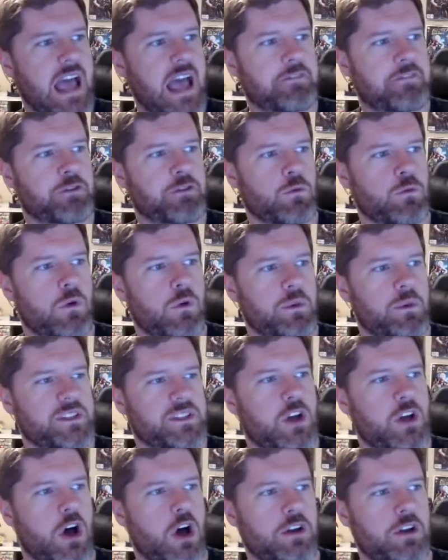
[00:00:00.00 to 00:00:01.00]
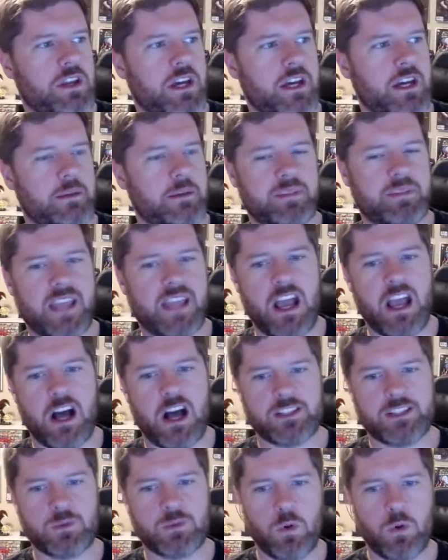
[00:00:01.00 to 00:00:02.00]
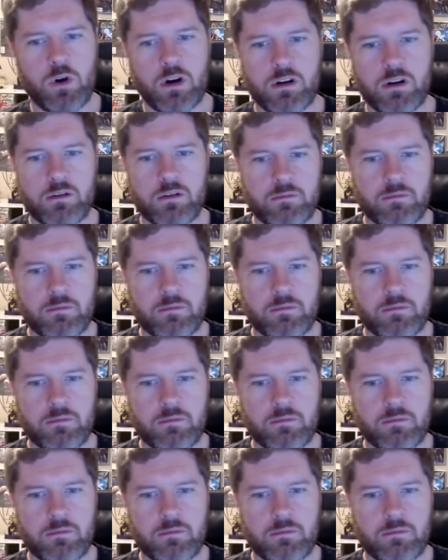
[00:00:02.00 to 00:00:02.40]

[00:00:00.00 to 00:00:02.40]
after what was called Chaos War.